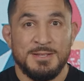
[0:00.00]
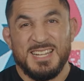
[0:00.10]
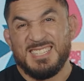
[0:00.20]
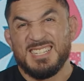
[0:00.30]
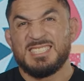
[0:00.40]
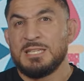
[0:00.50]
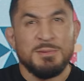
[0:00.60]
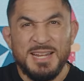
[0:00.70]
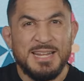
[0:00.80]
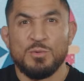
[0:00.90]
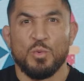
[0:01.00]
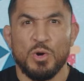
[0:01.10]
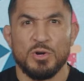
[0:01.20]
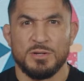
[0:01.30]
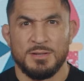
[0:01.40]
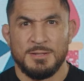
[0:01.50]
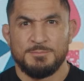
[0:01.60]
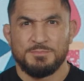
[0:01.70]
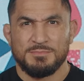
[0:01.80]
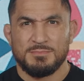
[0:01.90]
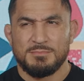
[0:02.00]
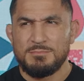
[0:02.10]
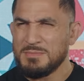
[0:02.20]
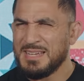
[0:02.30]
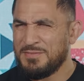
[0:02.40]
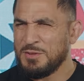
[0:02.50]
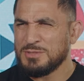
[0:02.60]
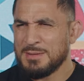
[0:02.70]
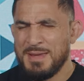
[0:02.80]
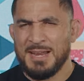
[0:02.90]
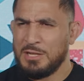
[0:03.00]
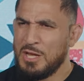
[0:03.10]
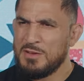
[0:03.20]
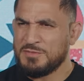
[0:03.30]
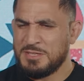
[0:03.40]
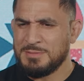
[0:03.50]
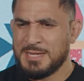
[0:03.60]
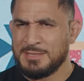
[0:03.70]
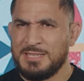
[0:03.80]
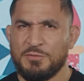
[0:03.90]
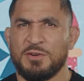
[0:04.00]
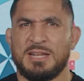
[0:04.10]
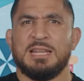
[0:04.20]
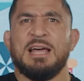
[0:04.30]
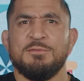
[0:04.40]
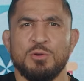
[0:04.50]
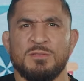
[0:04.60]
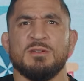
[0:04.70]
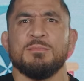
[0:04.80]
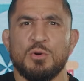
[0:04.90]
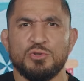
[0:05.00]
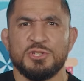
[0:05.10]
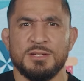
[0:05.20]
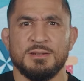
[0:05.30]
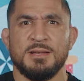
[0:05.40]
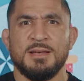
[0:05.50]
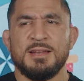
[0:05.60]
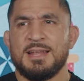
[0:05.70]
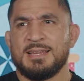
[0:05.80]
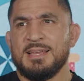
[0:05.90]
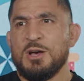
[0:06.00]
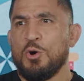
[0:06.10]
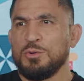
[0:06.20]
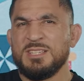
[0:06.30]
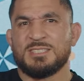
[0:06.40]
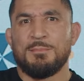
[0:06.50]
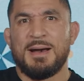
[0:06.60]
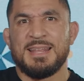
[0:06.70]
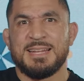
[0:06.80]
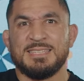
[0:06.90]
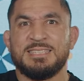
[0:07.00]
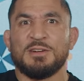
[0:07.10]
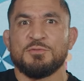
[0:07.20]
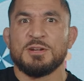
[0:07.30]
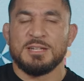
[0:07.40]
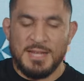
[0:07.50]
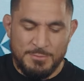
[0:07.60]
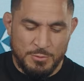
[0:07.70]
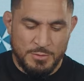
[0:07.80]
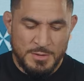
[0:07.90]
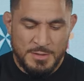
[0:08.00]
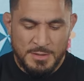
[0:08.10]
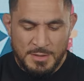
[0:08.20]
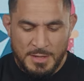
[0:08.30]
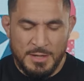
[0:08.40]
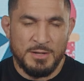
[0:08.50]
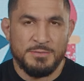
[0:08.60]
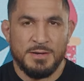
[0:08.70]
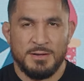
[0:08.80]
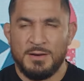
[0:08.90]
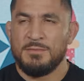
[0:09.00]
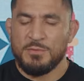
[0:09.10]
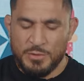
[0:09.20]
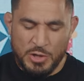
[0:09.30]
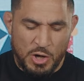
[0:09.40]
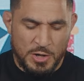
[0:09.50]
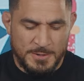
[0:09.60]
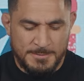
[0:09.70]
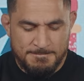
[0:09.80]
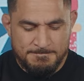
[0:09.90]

It's an intimidating word. It feels like, man, love seems like a different level of emotion, like holding somebody at a different level of, of, a regard.